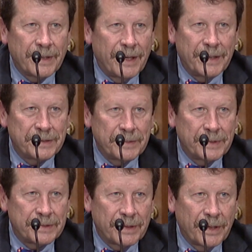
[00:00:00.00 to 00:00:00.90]
Our
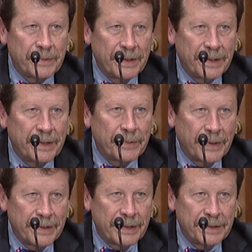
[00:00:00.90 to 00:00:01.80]
estimates are nowhere near
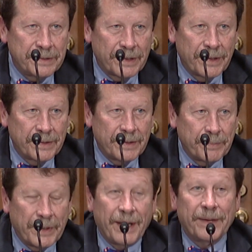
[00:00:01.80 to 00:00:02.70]
what he
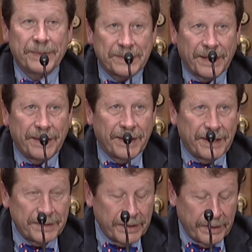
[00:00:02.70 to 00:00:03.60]
showed. But having said that,